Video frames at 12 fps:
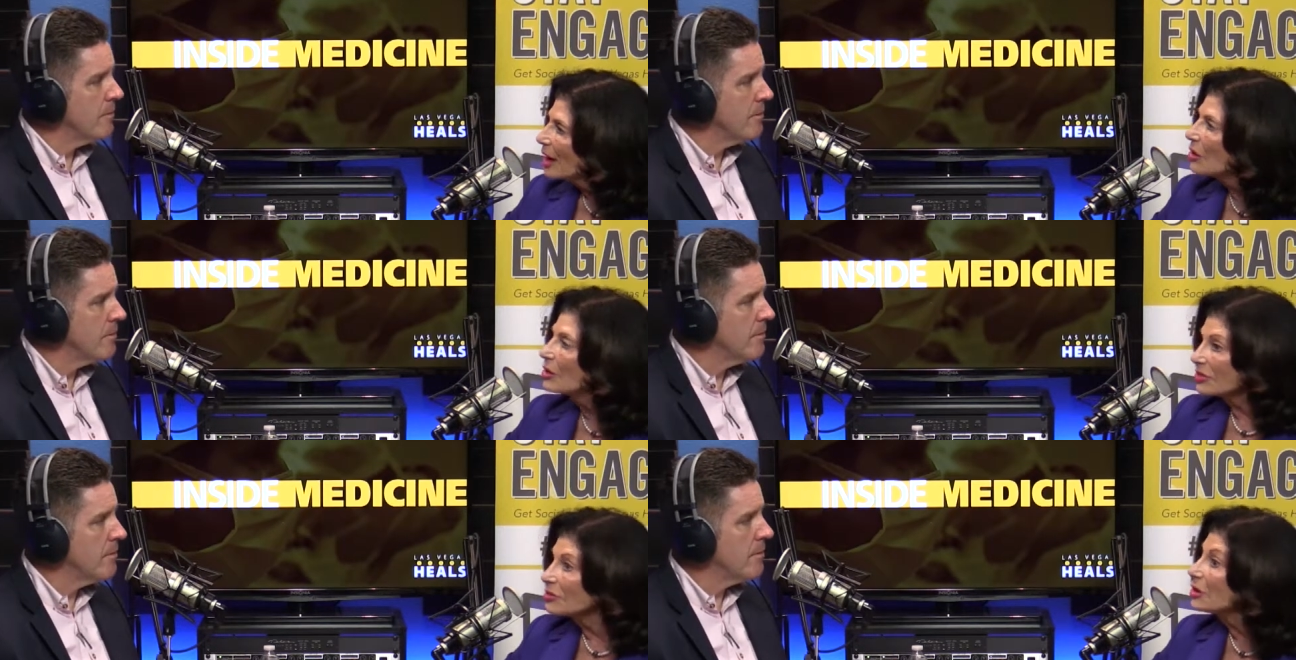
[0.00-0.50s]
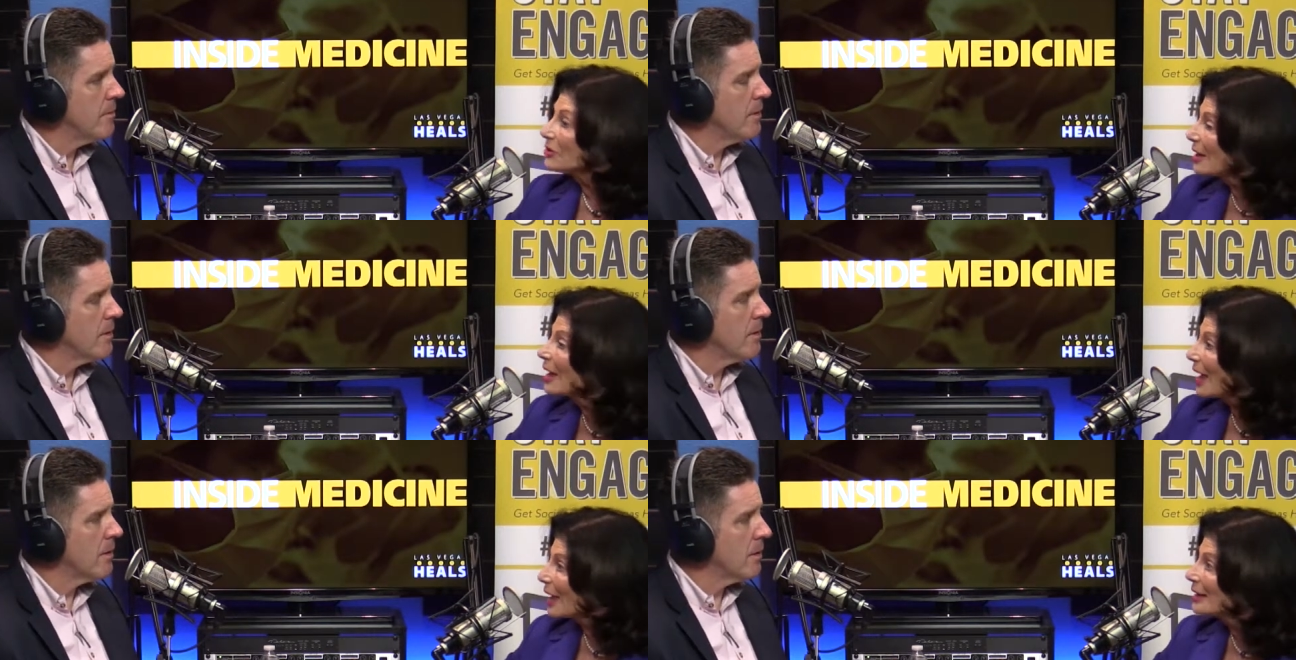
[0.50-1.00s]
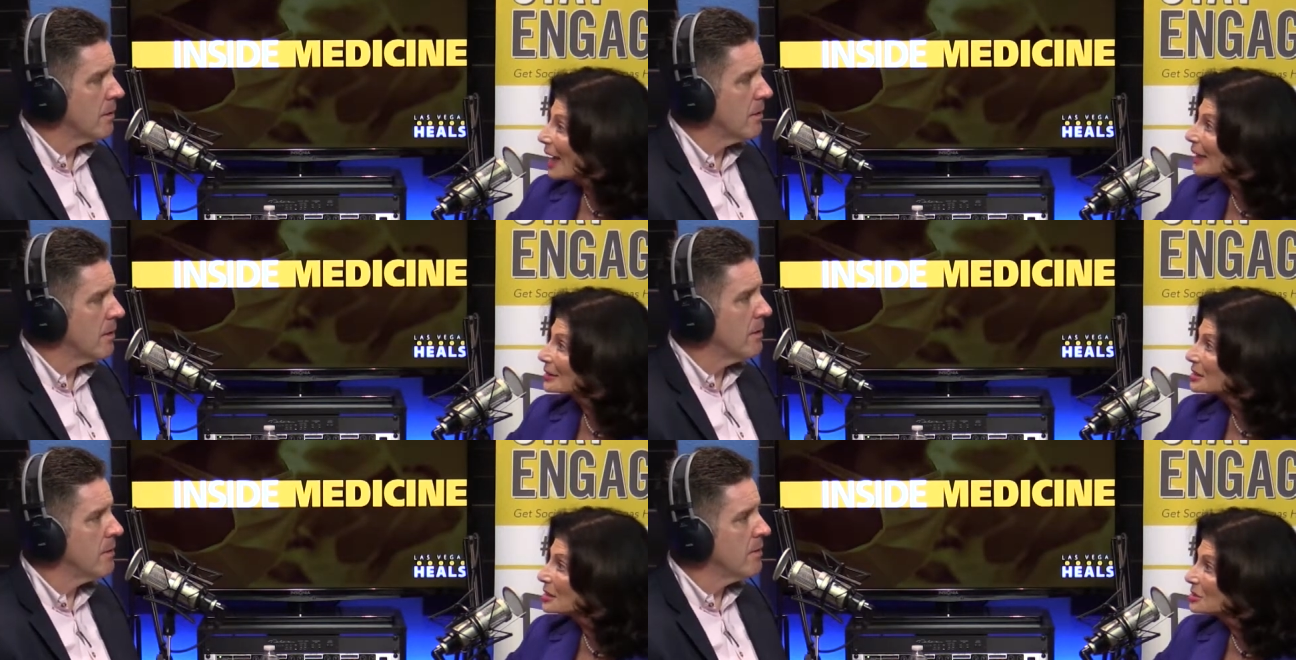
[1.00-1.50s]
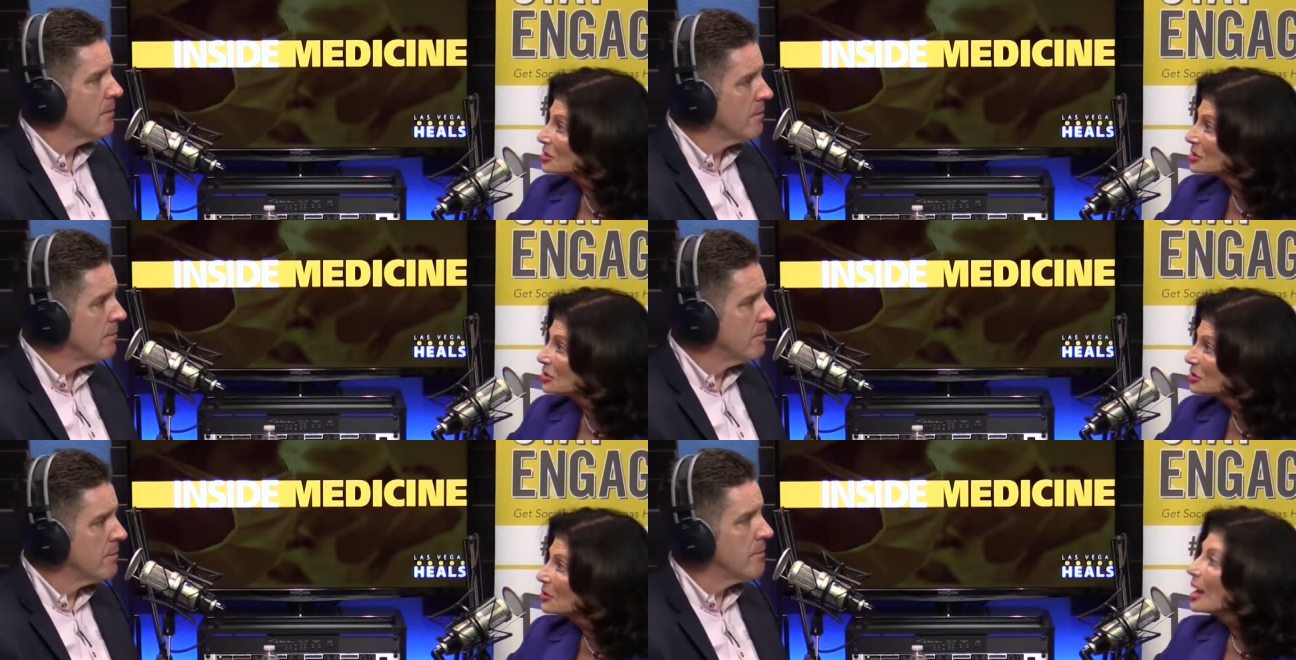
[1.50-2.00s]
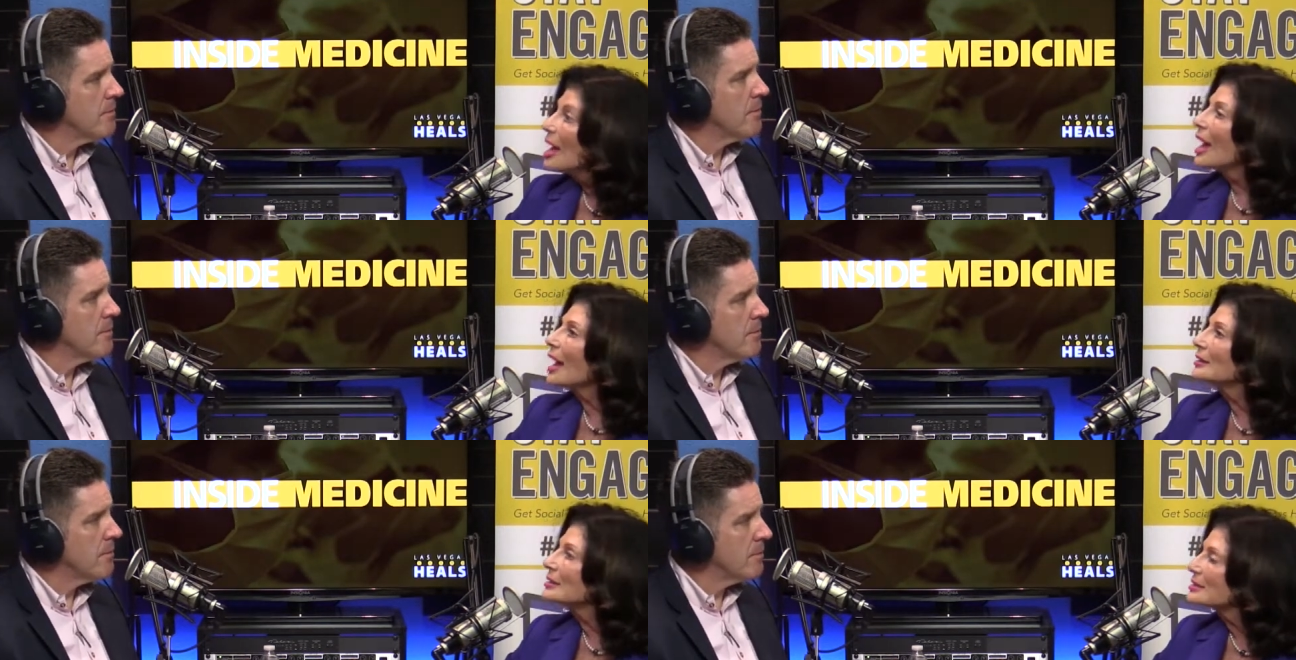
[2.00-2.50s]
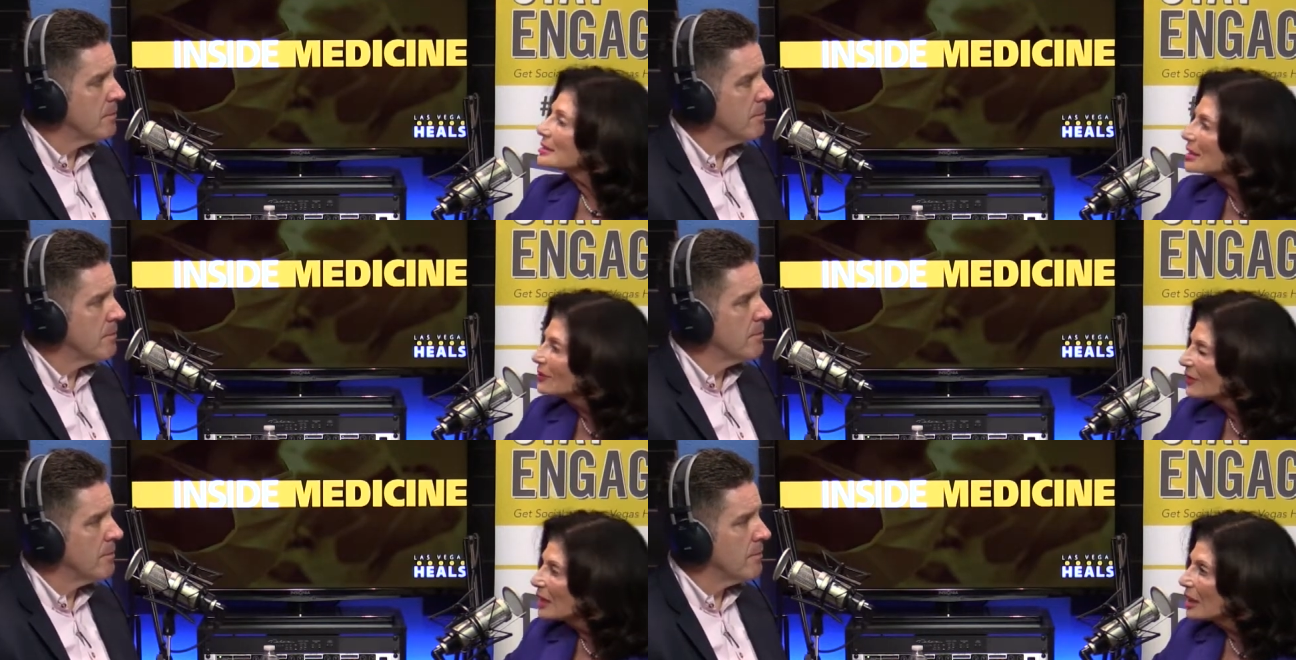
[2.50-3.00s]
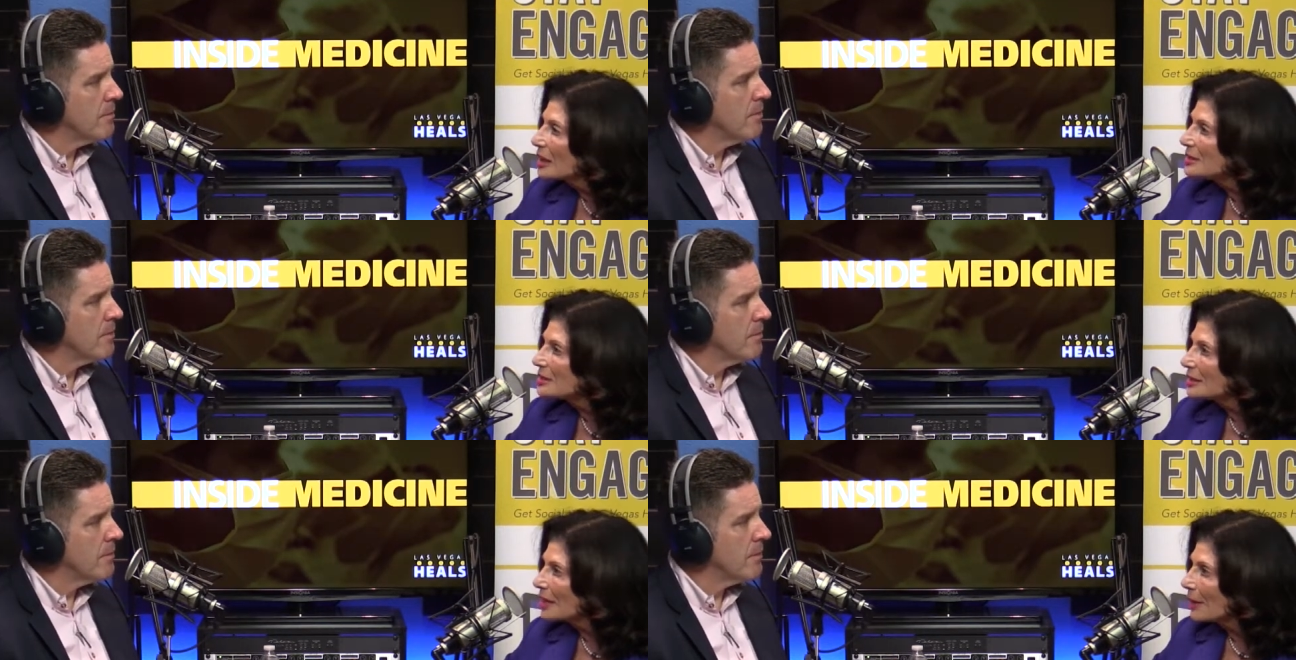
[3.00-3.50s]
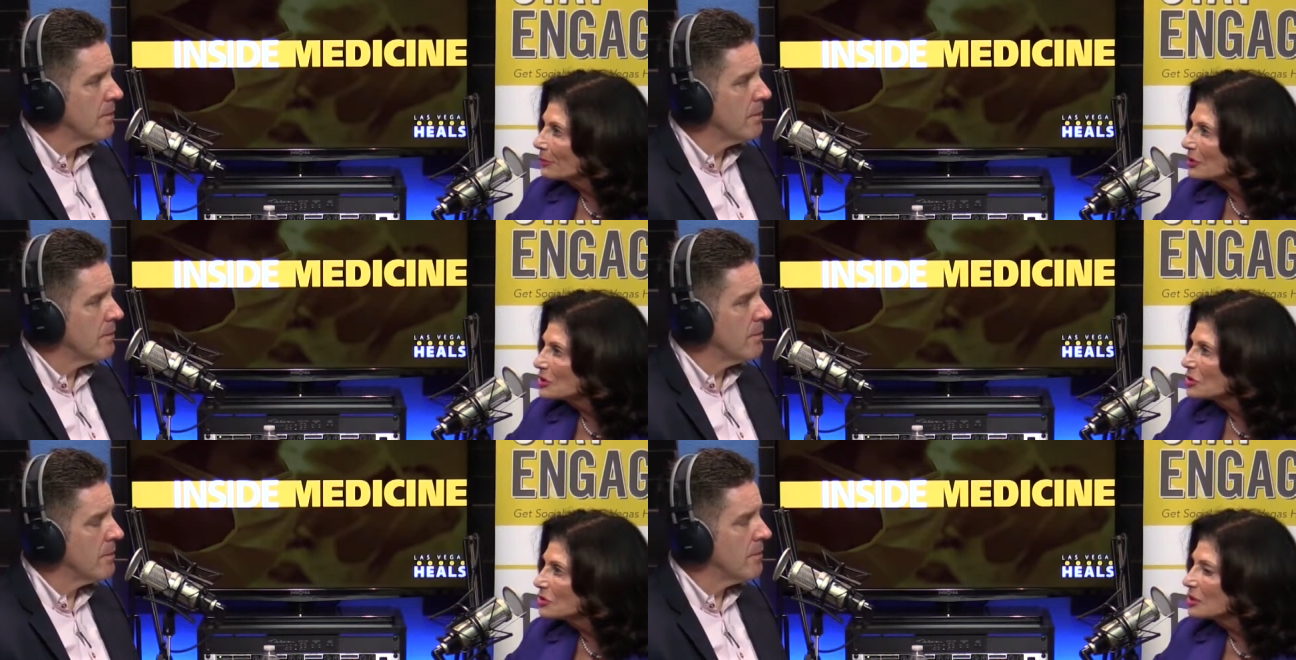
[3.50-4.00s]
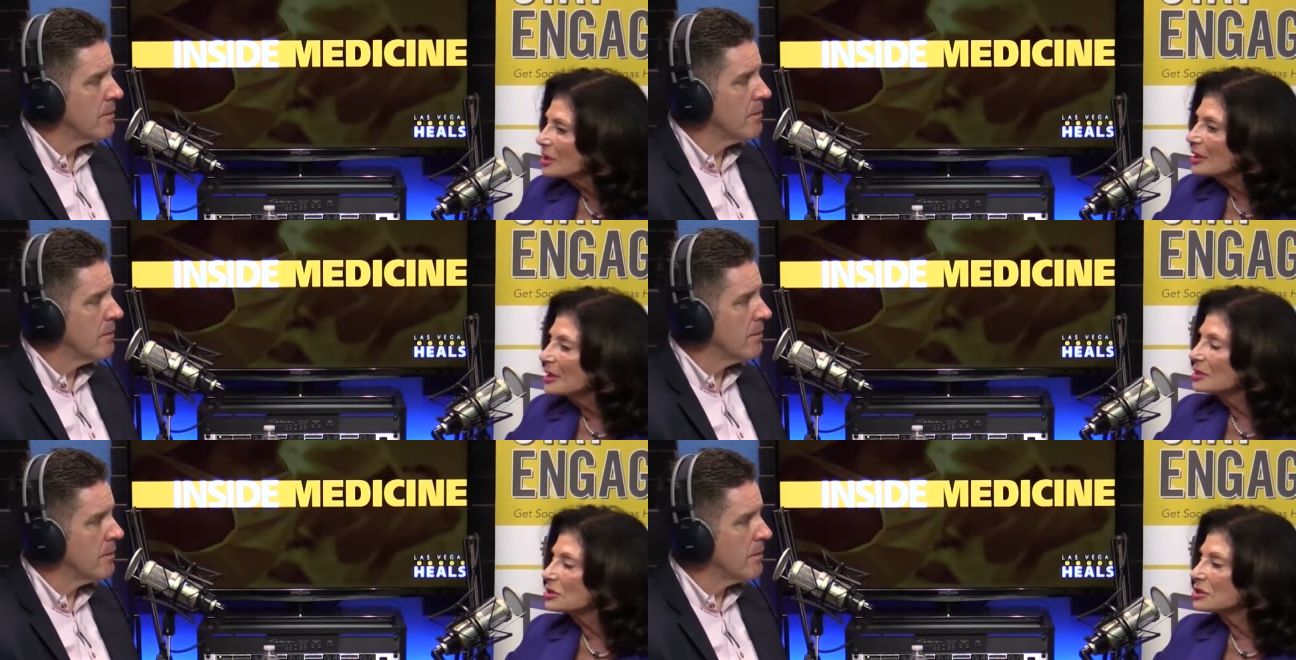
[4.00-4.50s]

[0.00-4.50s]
Speaker 1: or thought they had access to and it's giving us an opportunity to